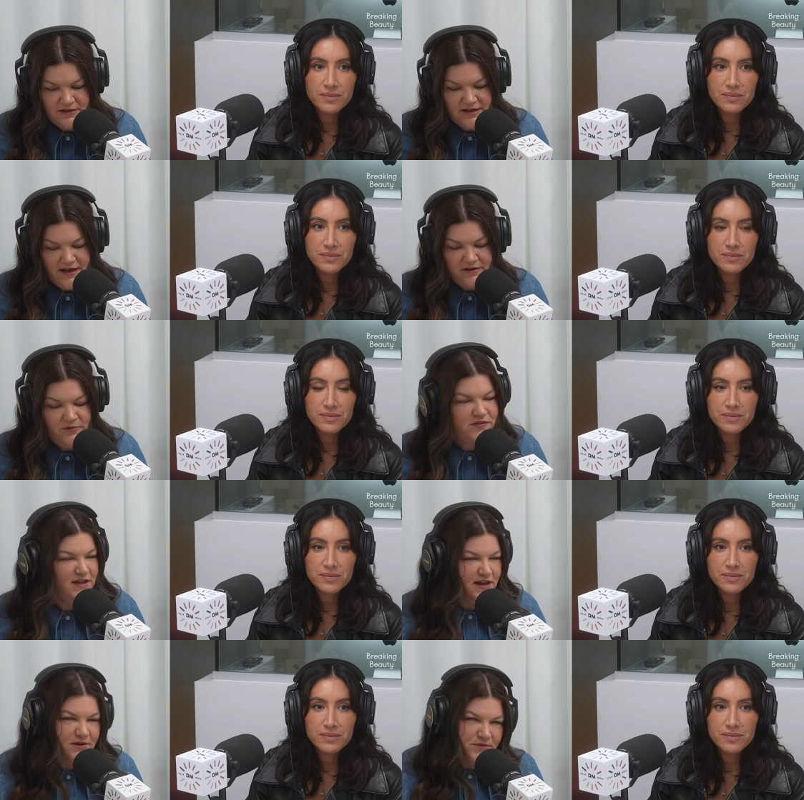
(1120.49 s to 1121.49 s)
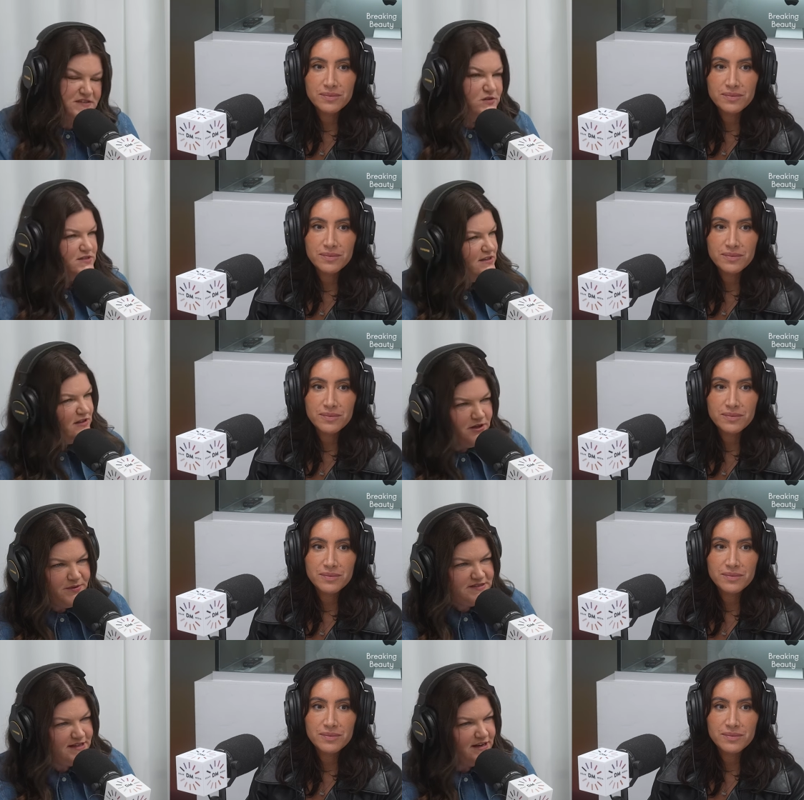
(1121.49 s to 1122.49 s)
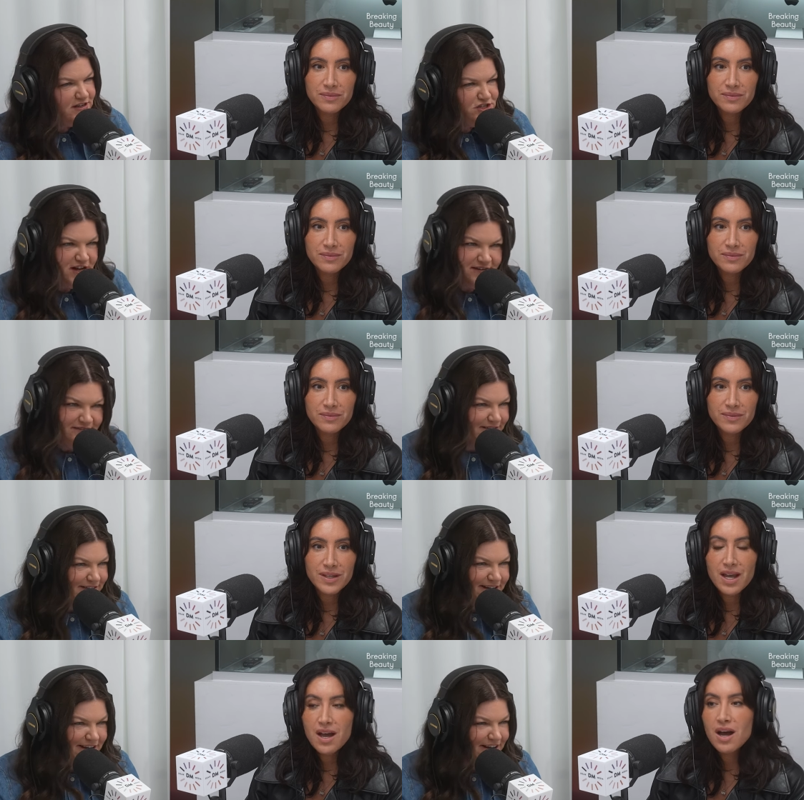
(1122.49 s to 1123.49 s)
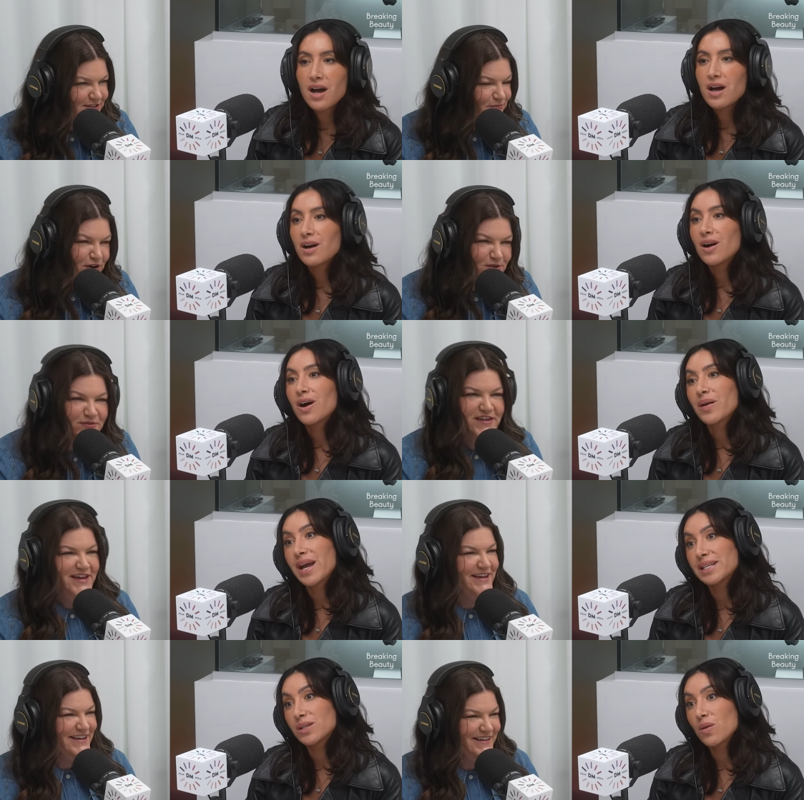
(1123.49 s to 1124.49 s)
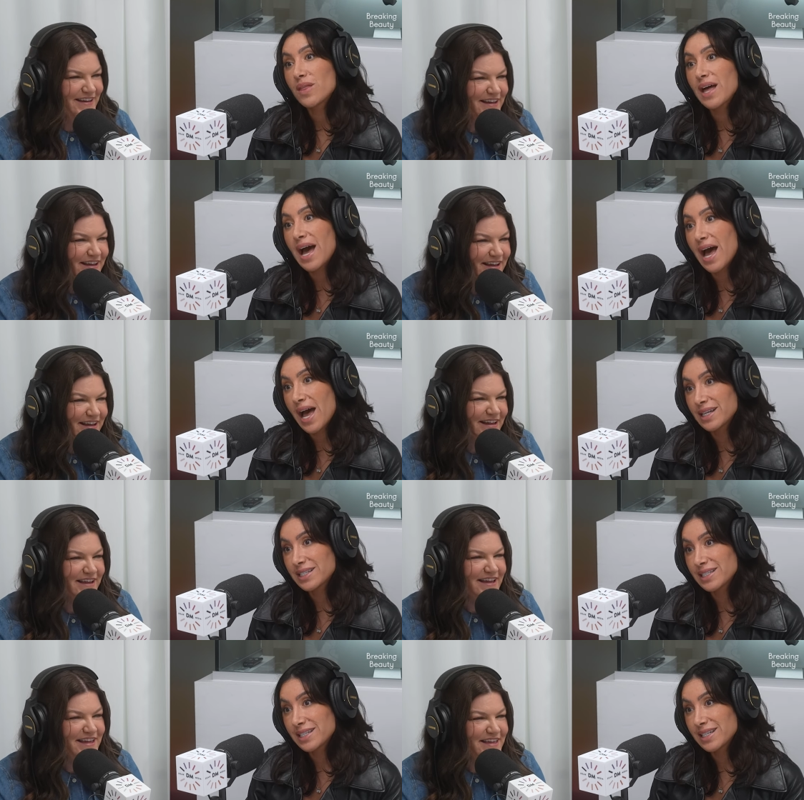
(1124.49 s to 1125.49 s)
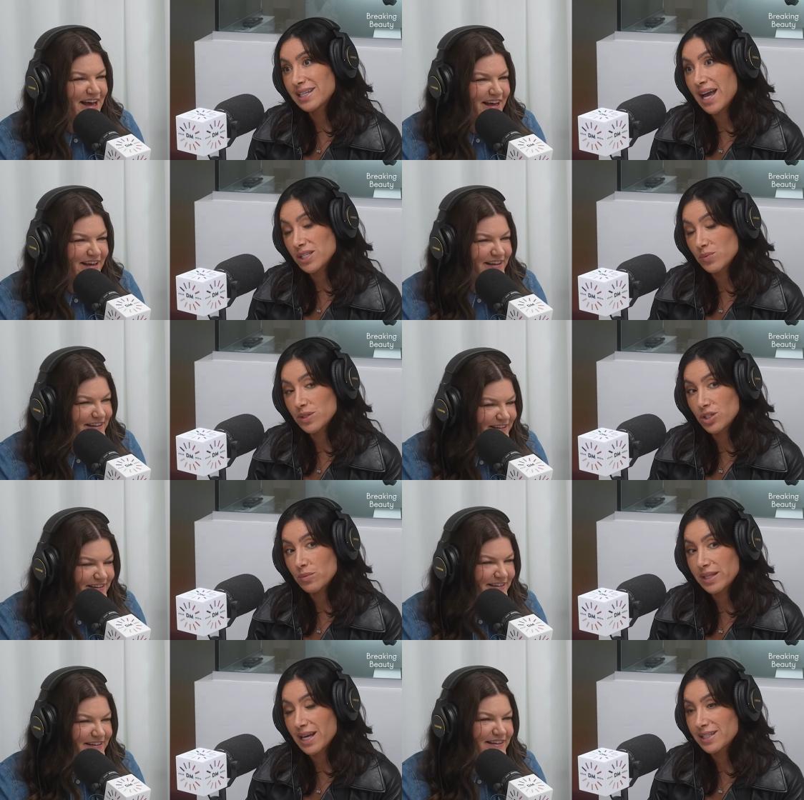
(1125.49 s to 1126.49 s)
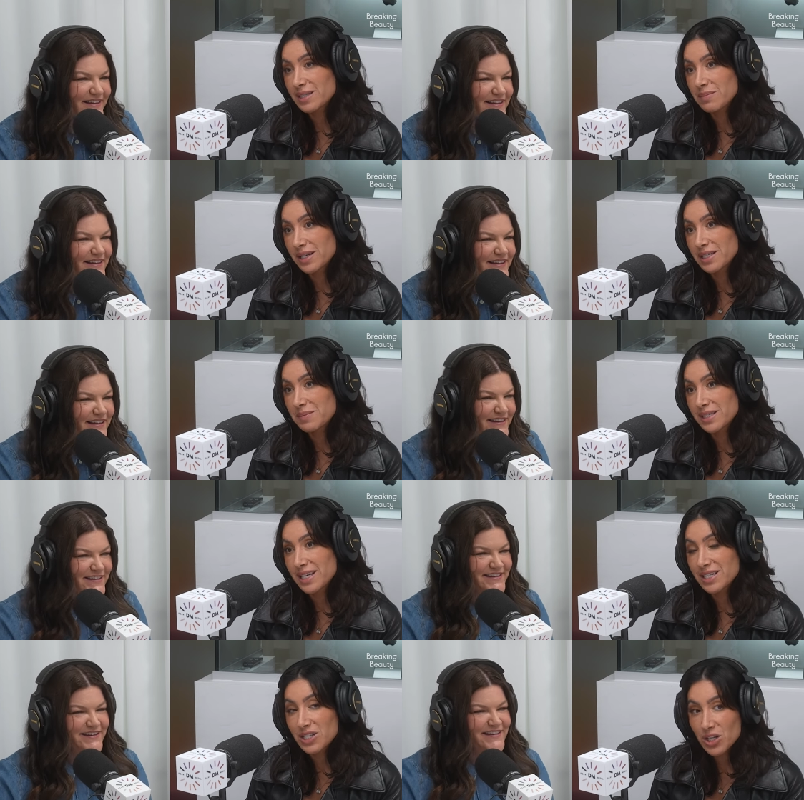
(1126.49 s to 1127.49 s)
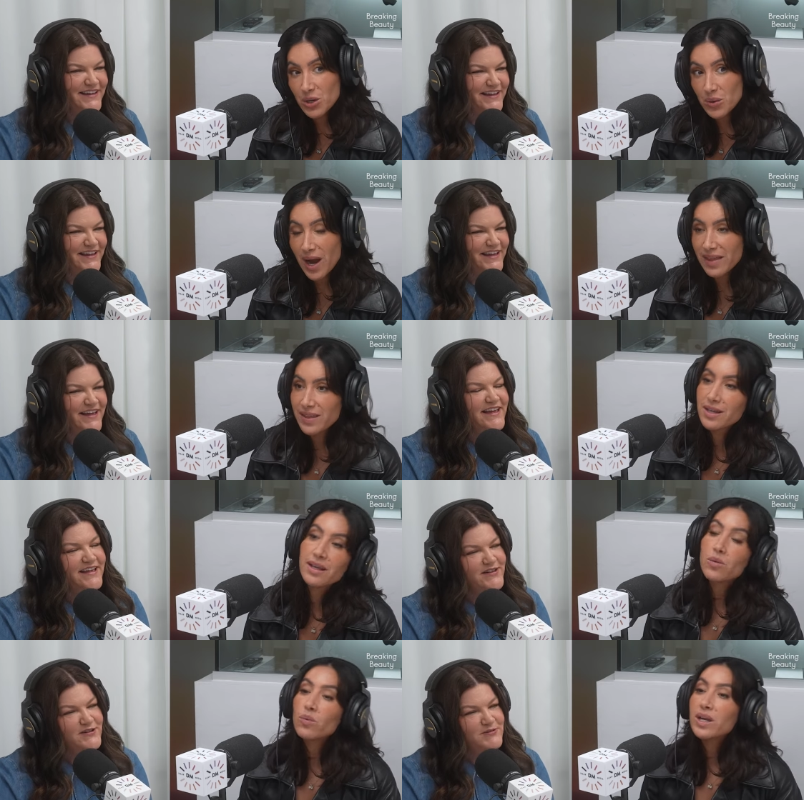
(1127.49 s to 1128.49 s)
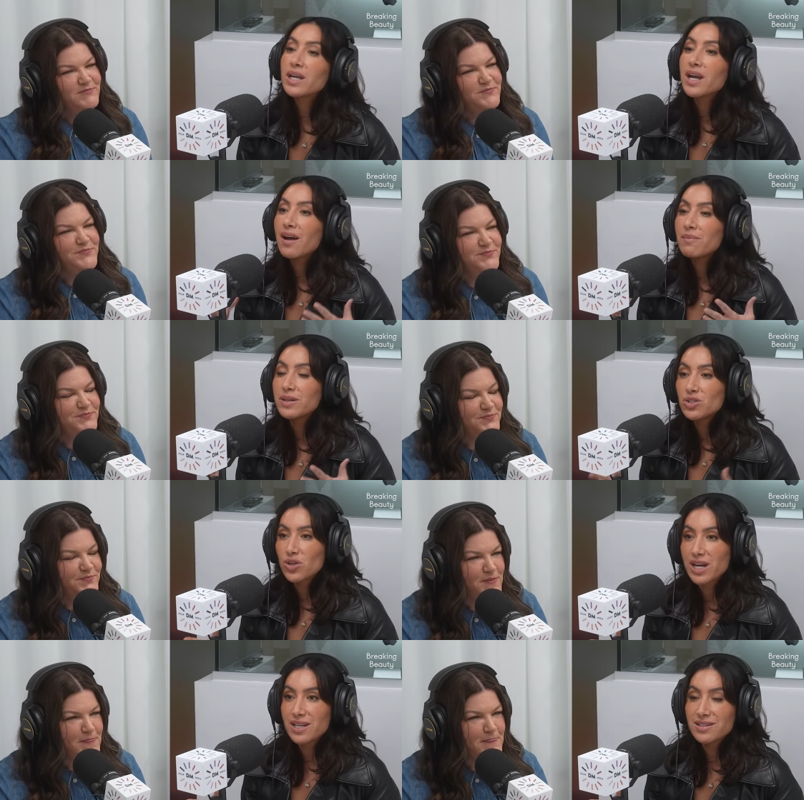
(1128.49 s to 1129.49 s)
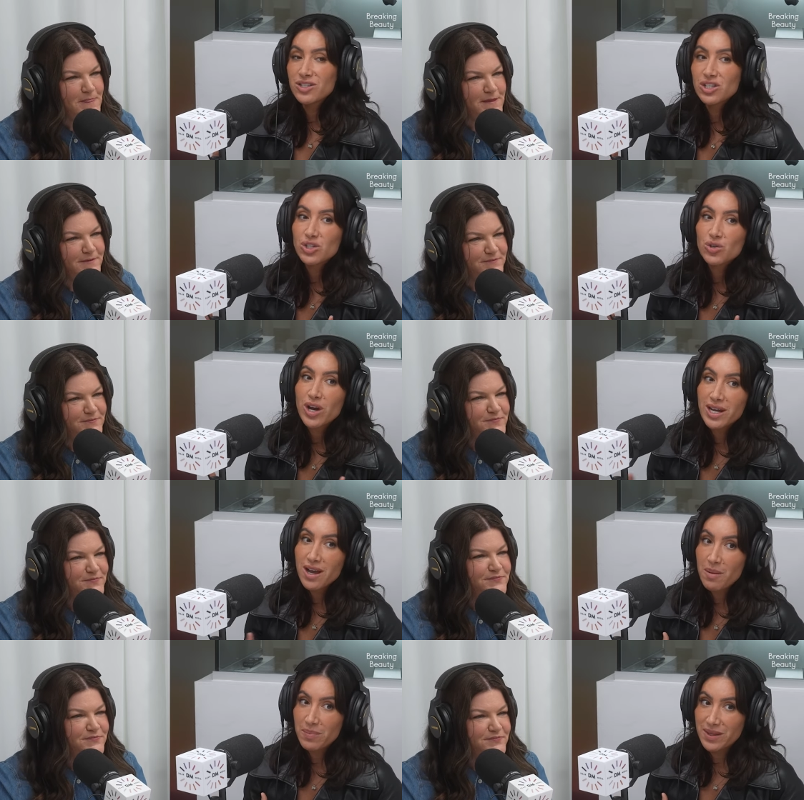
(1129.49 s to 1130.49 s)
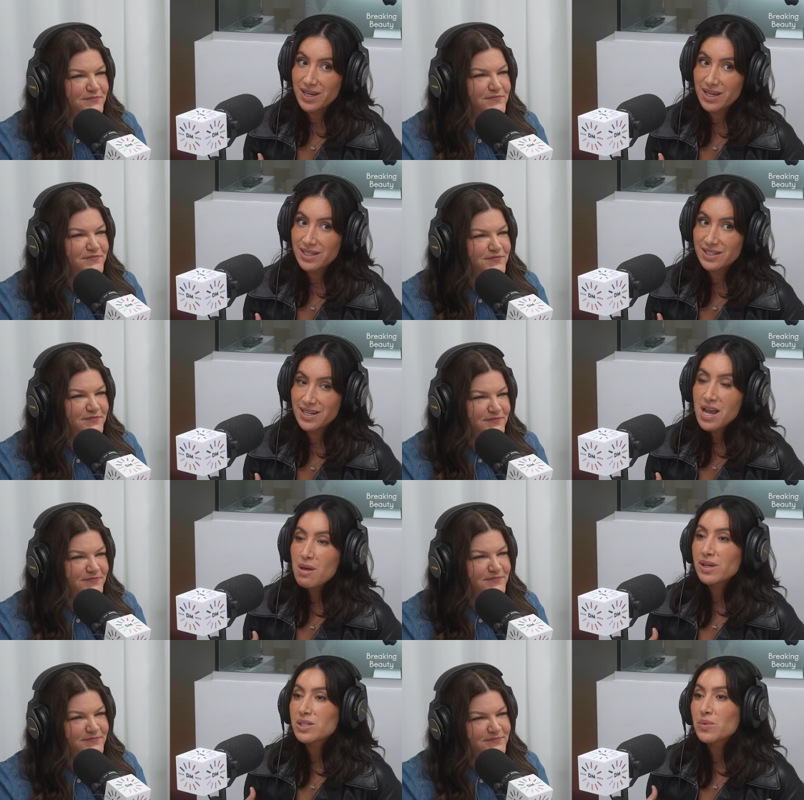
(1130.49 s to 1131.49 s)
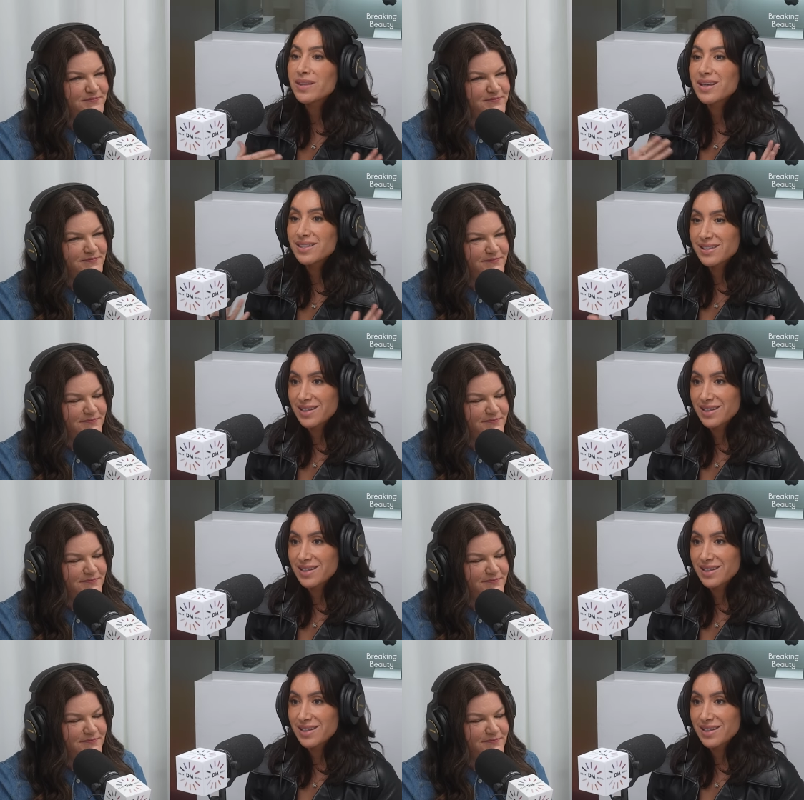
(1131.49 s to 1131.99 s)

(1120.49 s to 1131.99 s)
Speaker 1: Like I don't think anyone's using the lowest setting, Jen. Like what do you okay, think? Do you have so a focus that, group on this? Yes, we
Speaker 2: do, but that's the biggest mistake too. I think like we have been trained to just crank up the heat mm-hmm. because we think it's